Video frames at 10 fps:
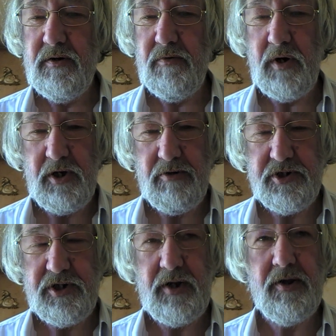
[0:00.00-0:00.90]
what I
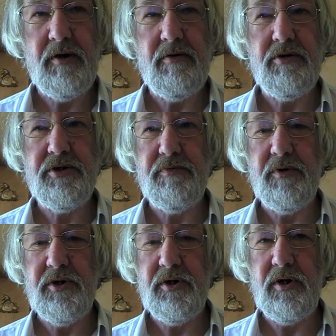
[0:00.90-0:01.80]
think it used to
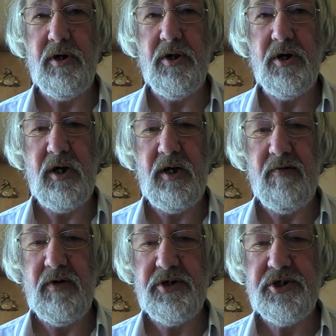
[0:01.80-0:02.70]
be called the
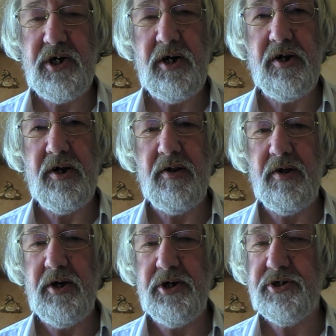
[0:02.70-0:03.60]
Cleveland Centre. I
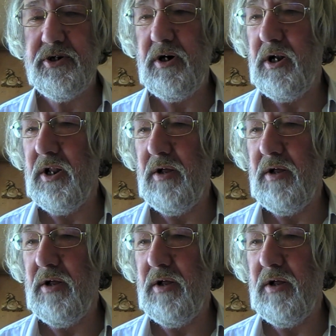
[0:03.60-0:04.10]
think it's called